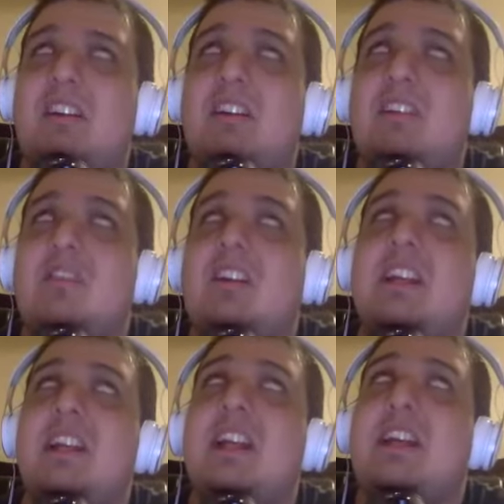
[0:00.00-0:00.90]
you can
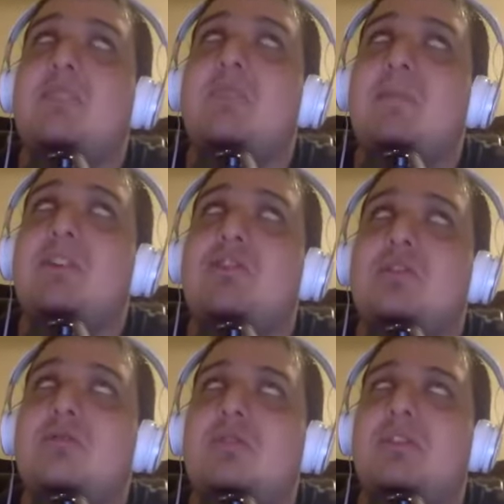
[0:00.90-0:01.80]
eat like maybe
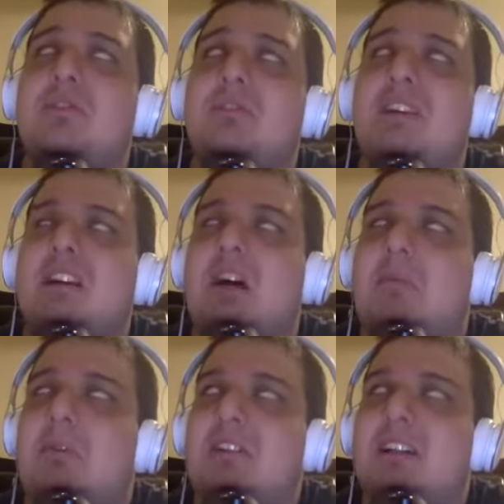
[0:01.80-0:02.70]
two or three, a
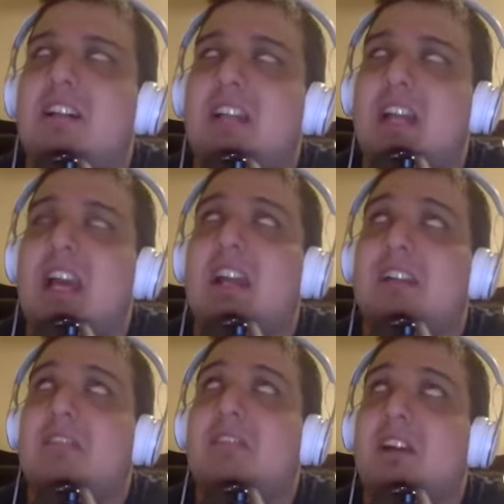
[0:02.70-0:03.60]
couple, and
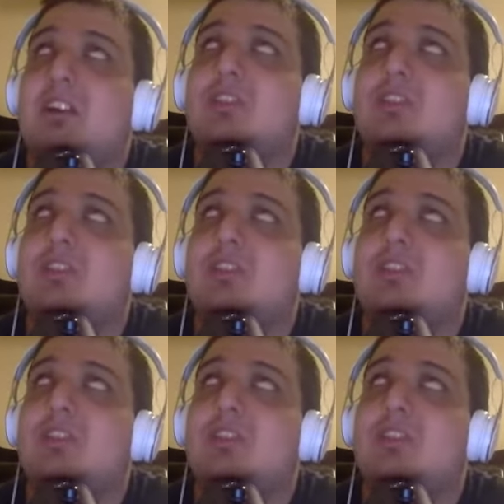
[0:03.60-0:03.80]
they're so